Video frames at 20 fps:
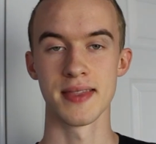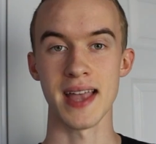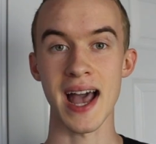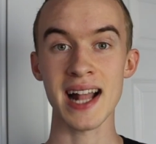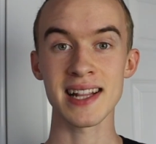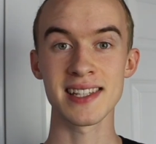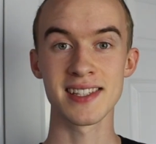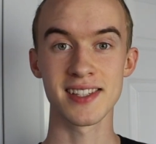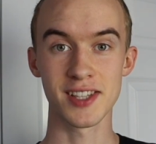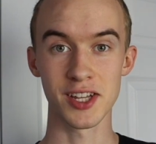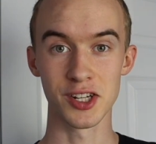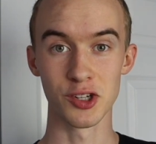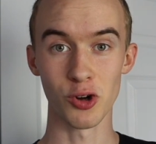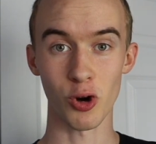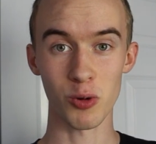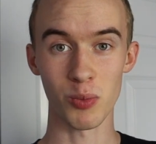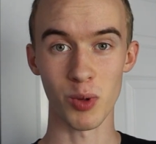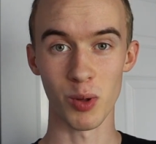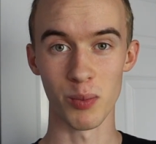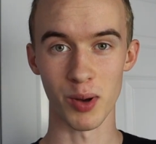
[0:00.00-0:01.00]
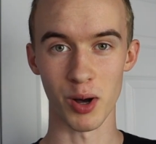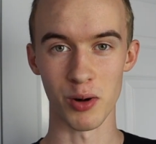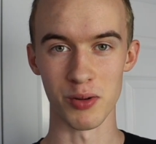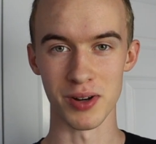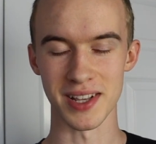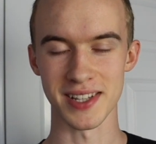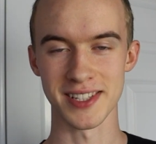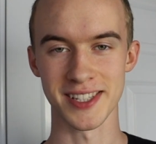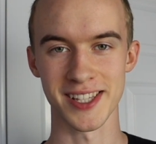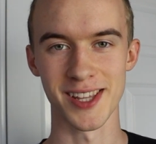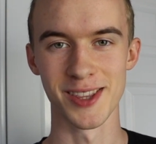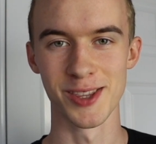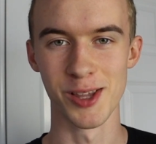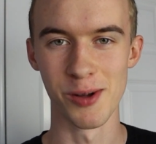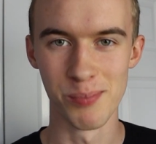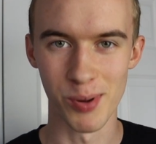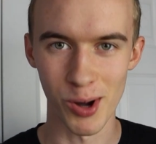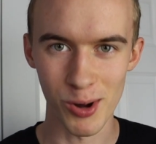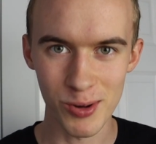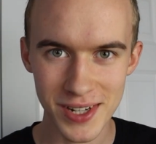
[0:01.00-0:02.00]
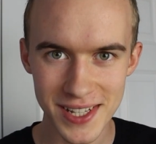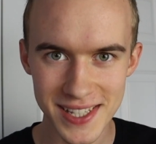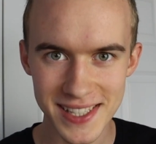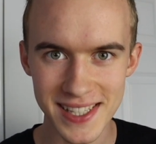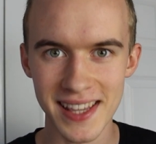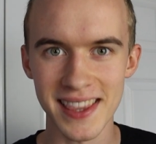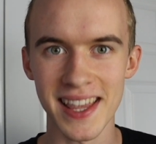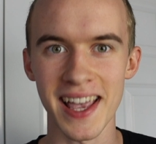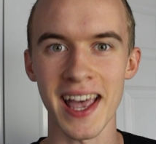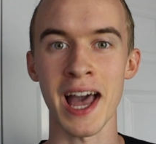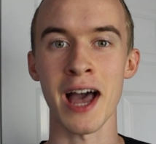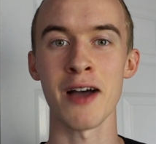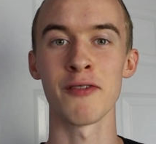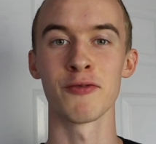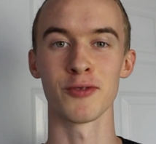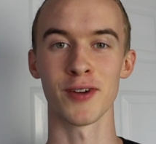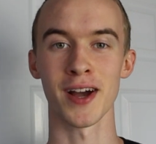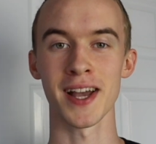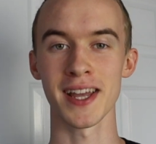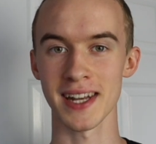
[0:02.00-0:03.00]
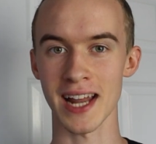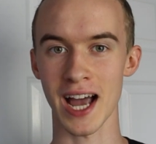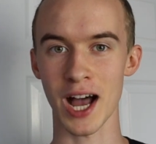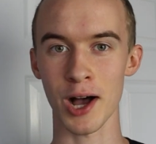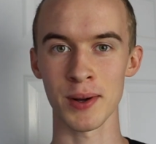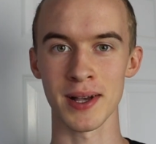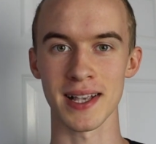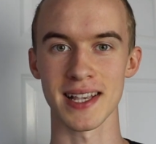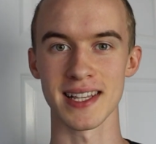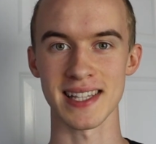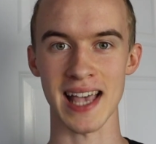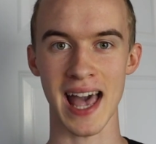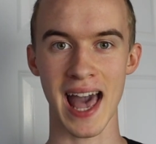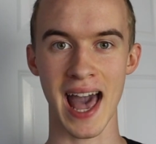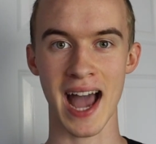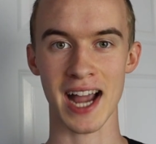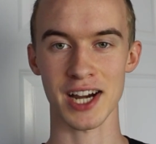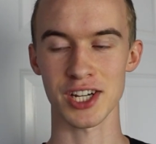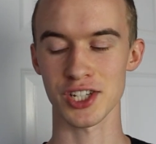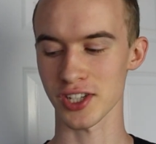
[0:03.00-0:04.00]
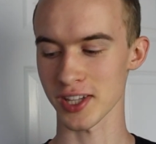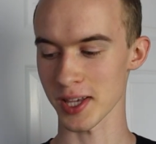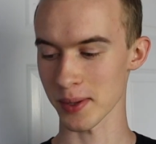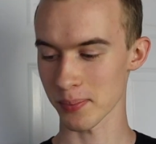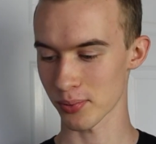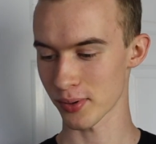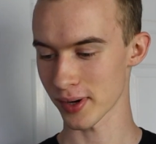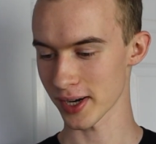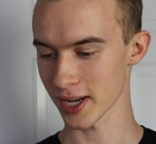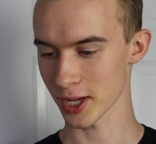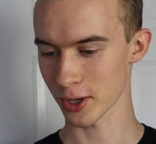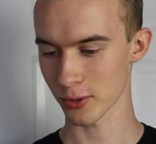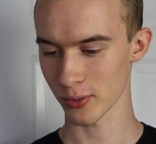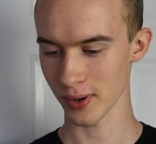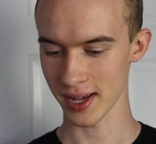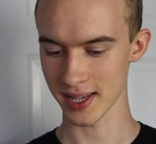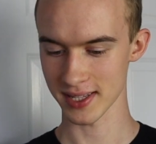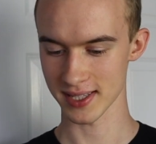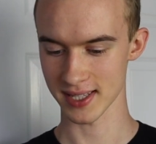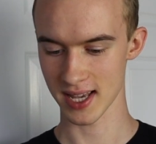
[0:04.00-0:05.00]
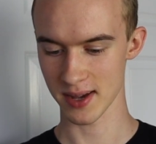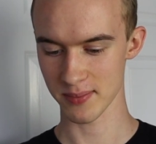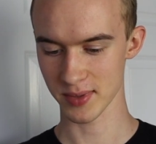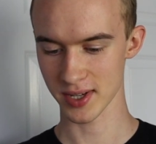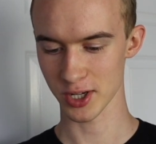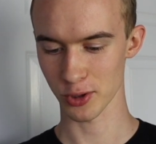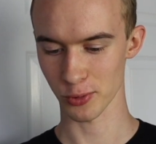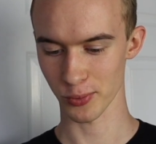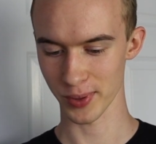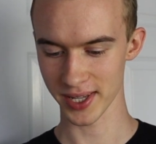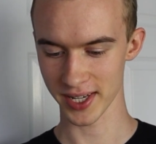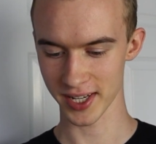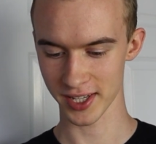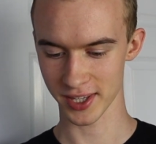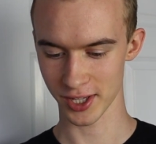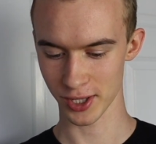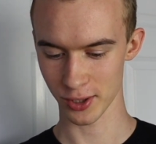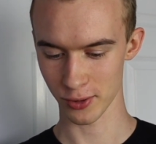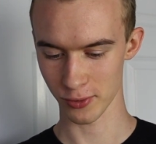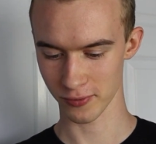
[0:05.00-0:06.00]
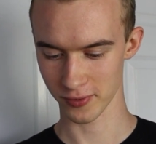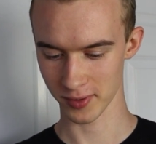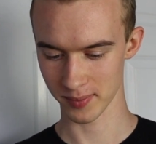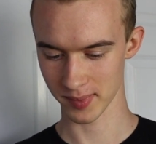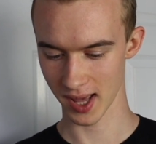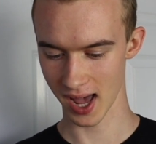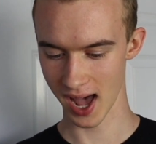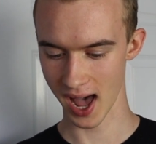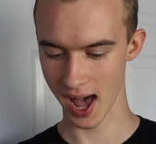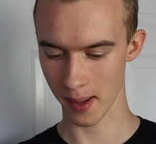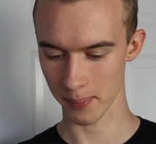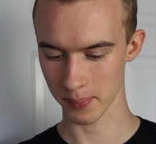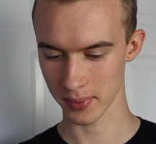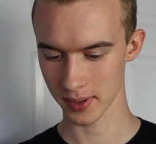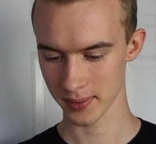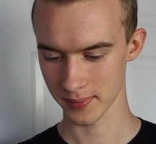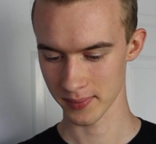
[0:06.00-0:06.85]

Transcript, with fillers: That's the normal bonus. The bonus that they have right now is actually pretty crazy. I'm gonna read it to you from the app.